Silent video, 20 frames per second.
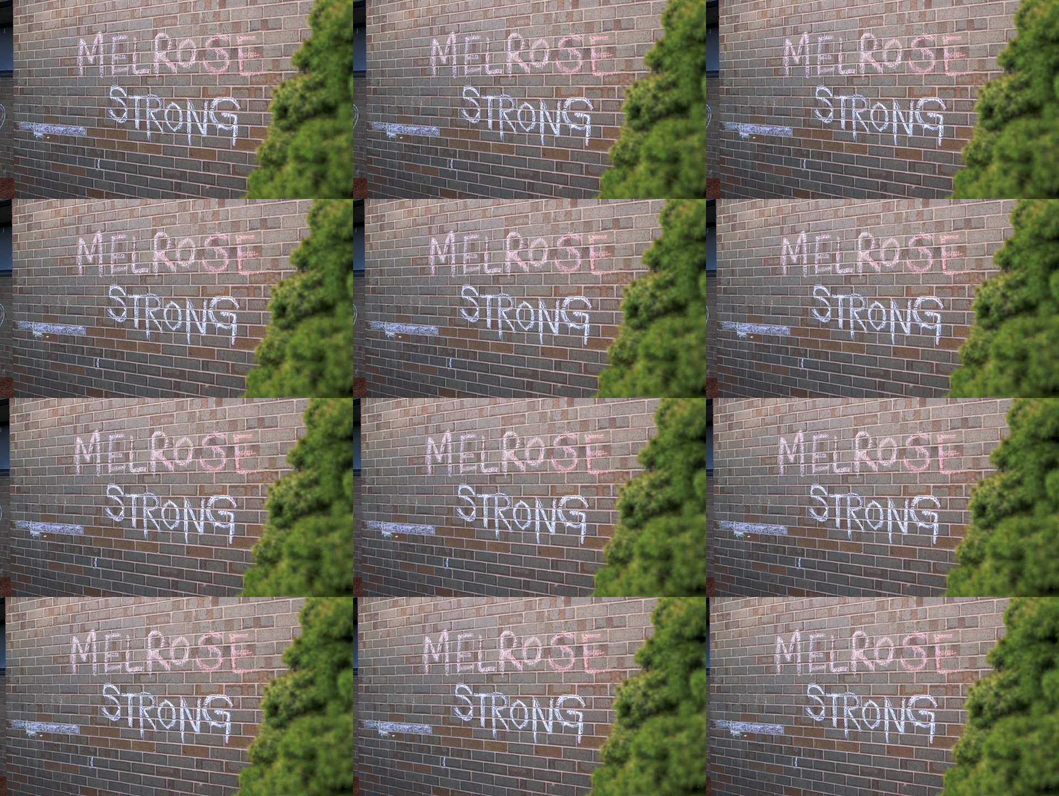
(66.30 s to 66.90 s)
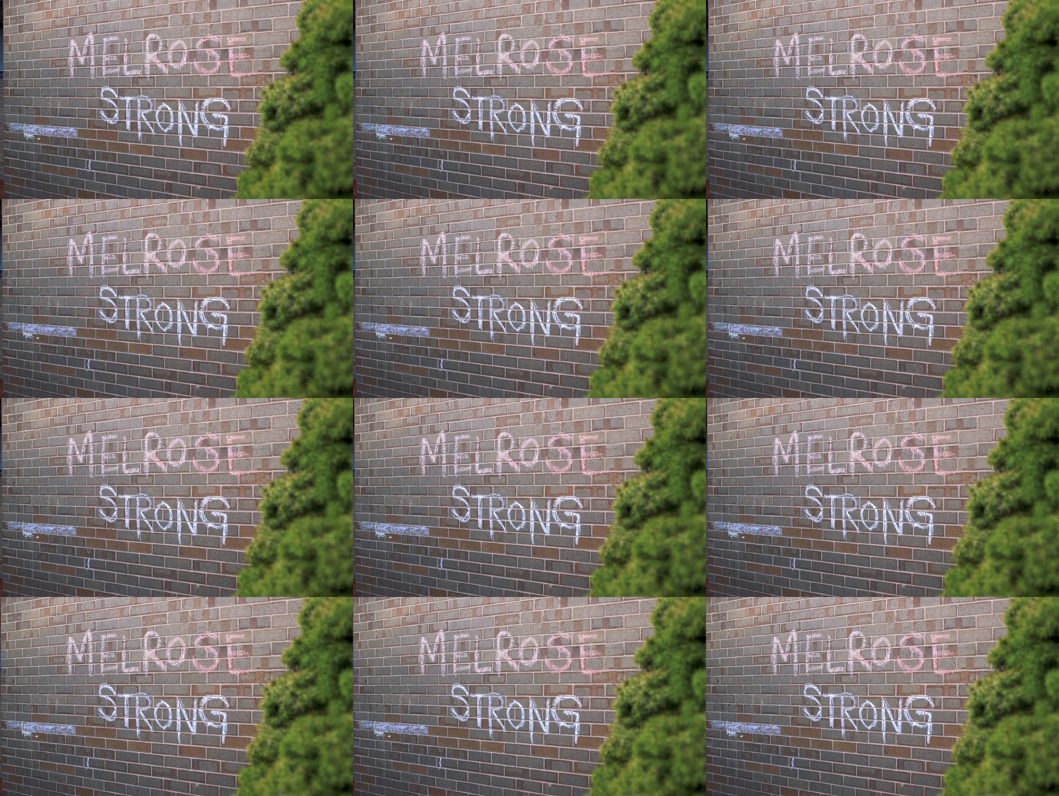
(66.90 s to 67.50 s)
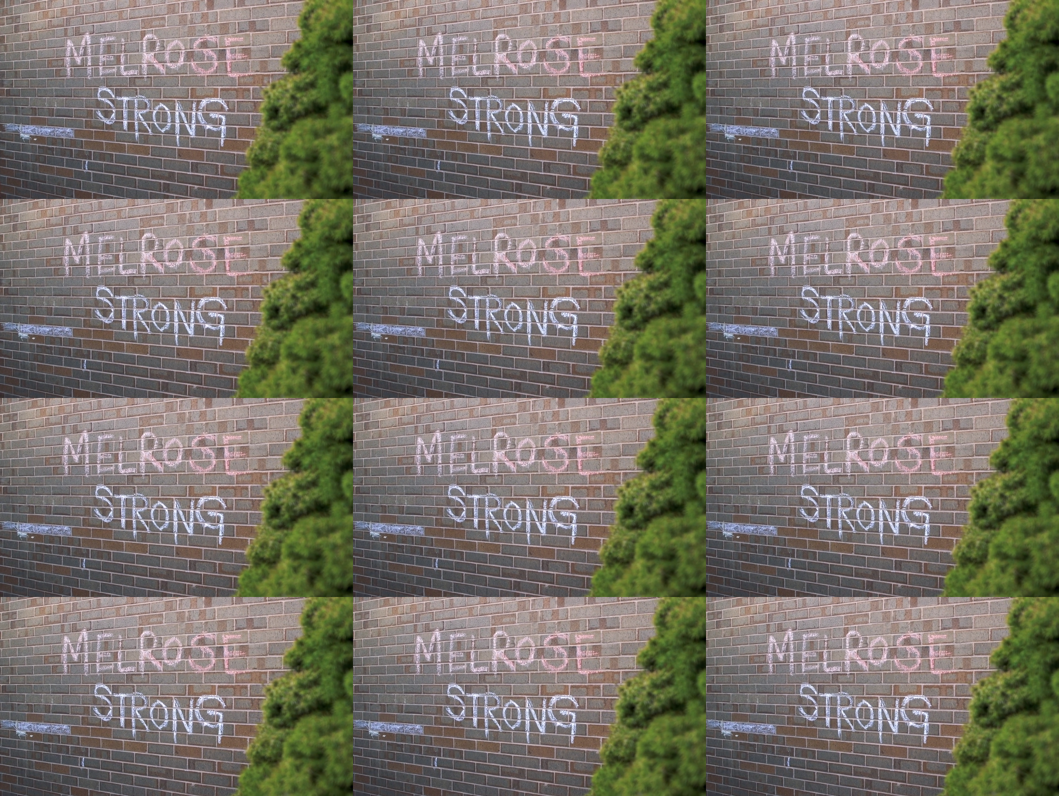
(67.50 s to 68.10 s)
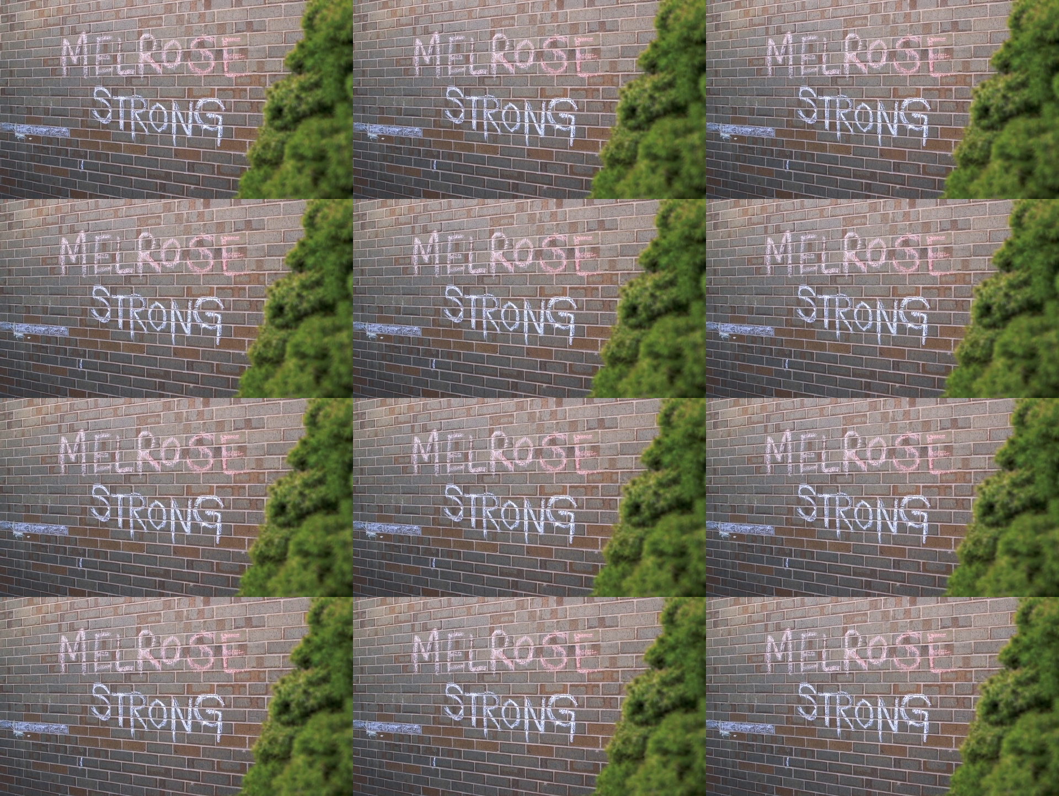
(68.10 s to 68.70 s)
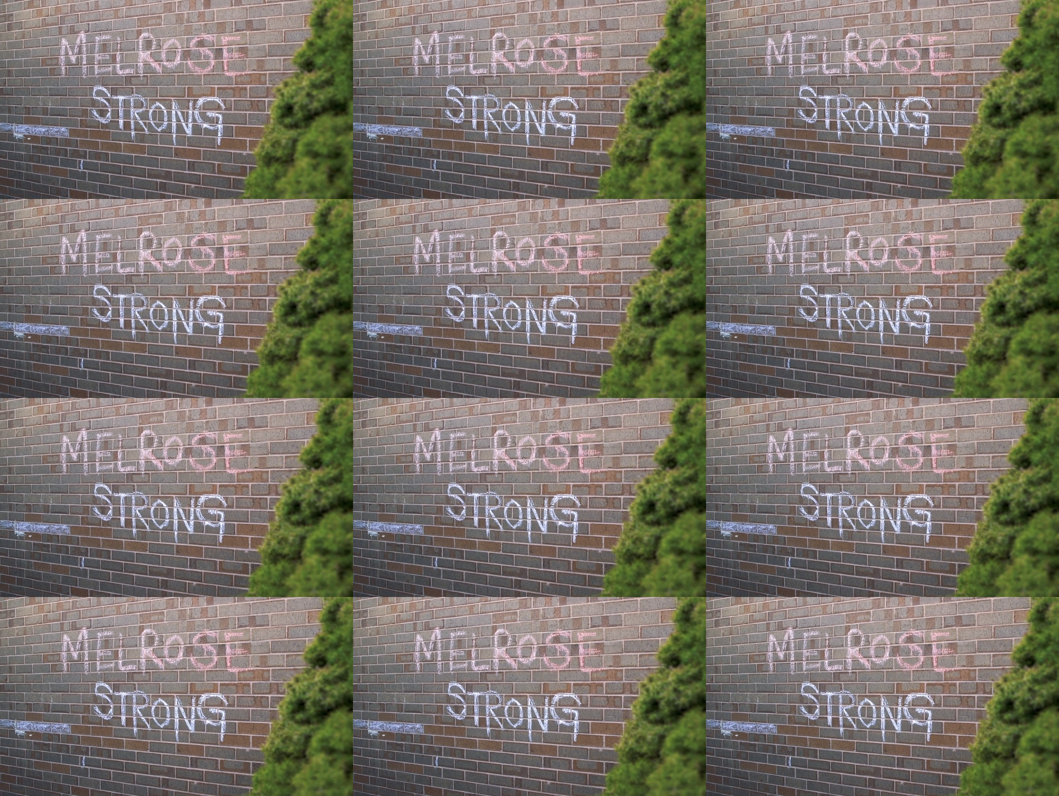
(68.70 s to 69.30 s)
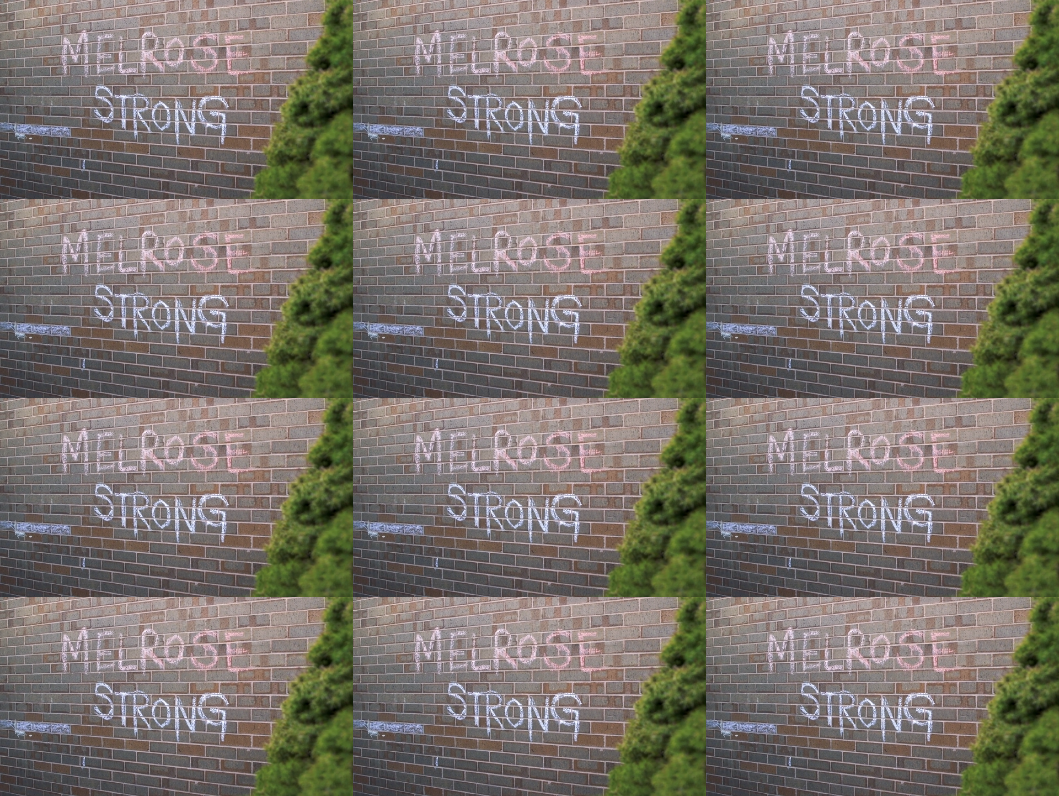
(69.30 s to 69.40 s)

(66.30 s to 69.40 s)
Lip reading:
(no speaker visible)